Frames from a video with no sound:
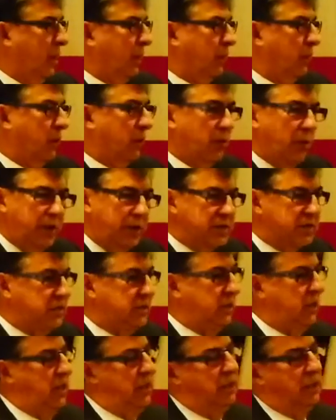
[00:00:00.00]
We're going to
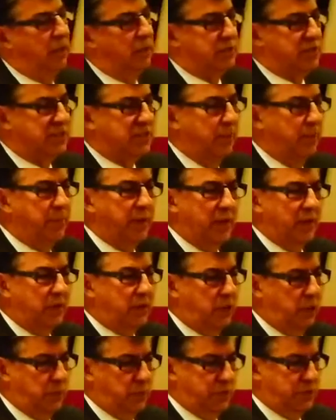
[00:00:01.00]
see a
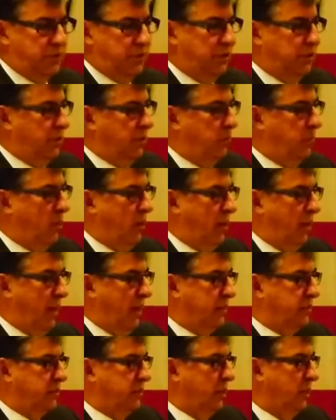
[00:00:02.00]
stability return to
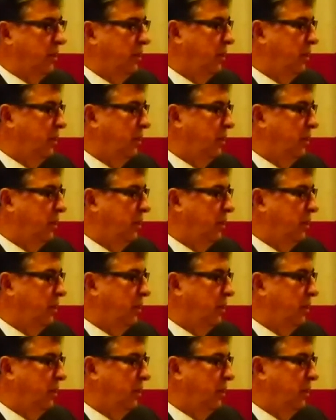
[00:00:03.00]
potash.